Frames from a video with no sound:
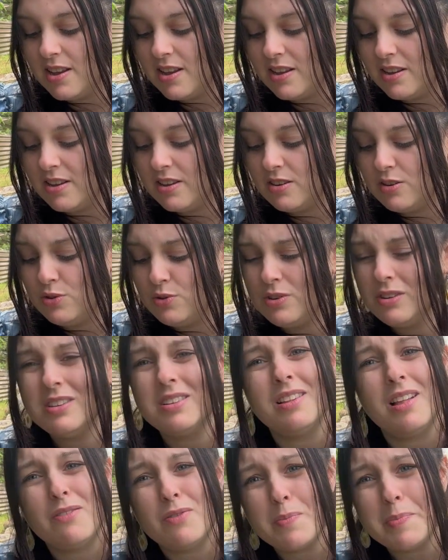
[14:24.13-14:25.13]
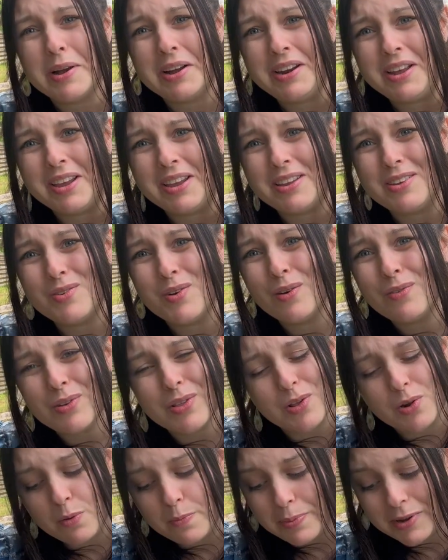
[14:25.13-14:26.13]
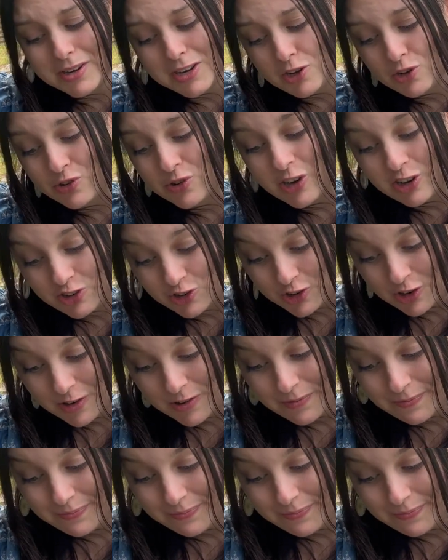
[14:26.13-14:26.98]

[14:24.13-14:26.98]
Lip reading: And who doesn't love a bunny? You have a little bunny treasure.